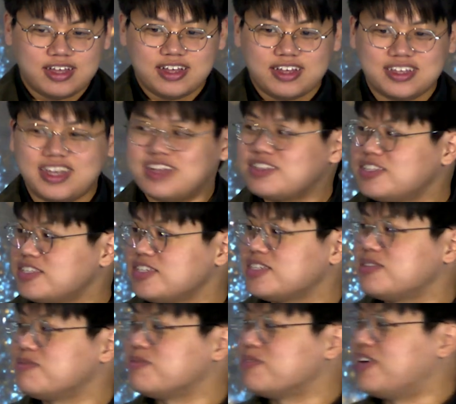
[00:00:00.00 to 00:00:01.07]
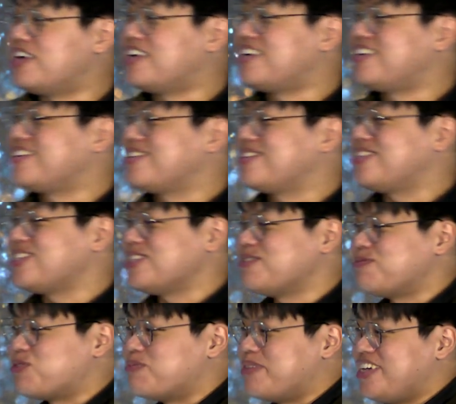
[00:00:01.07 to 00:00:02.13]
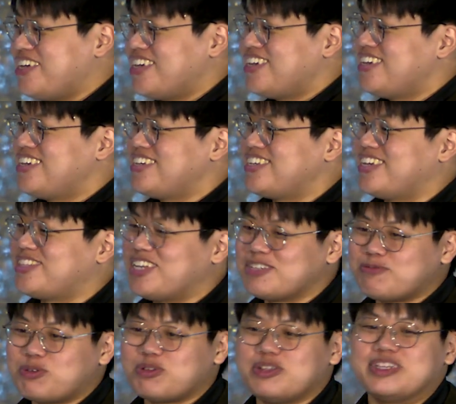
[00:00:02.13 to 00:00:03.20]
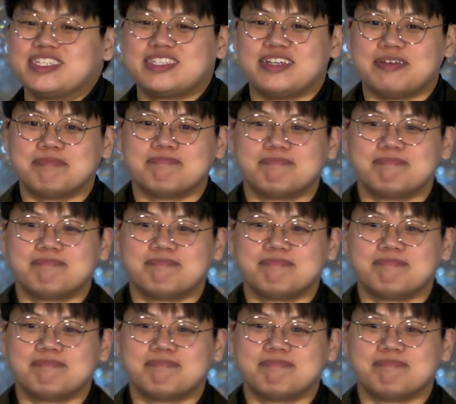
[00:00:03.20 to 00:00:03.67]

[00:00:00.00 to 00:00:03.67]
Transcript: Yeah, this is for me. Yeah, thanks for listening.